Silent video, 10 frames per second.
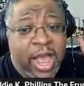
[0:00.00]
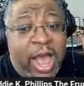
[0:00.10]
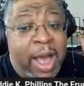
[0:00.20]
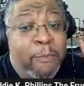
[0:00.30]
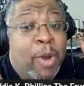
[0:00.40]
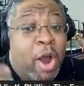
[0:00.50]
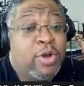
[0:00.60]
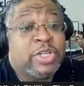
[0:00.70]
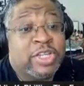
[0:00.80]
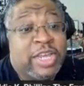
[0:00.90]
I'm
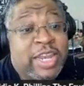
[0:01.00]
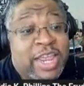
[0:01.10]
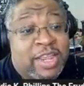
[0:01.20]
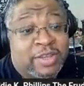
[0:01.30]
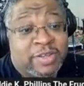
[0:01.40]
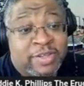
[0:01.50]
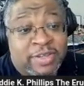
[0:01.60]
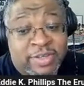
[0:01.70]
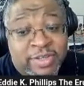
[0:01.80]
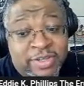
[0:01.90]
personally
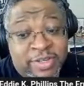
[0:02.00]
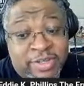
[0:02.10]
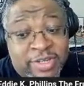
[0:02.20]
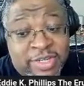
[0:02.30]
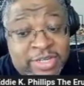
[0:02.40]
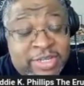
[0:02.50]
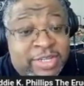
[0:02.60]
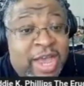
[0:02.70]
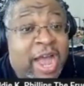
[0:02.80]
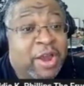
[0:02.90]

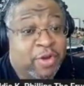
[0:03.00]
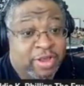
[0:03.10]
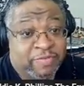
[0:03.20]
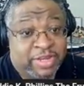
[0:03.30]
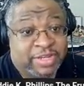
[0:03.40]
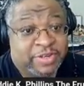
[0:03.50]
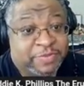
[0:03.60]
tired of it